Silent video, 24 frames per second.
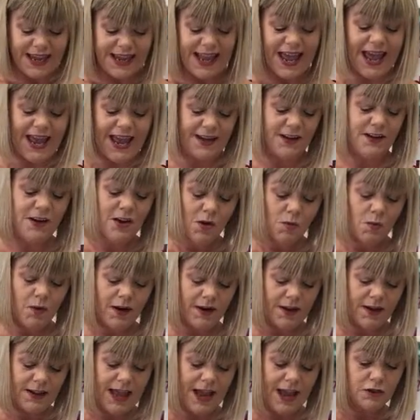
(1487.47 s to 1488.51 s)
again,
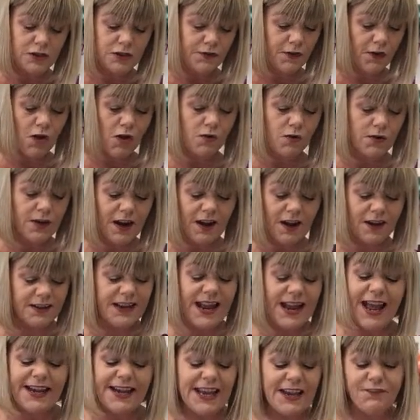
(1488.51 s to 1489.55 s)
were out of our own
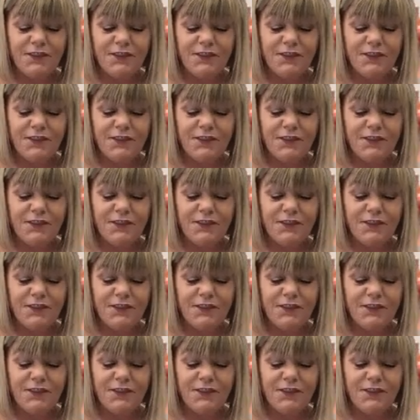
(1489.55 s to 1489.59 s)
garden. And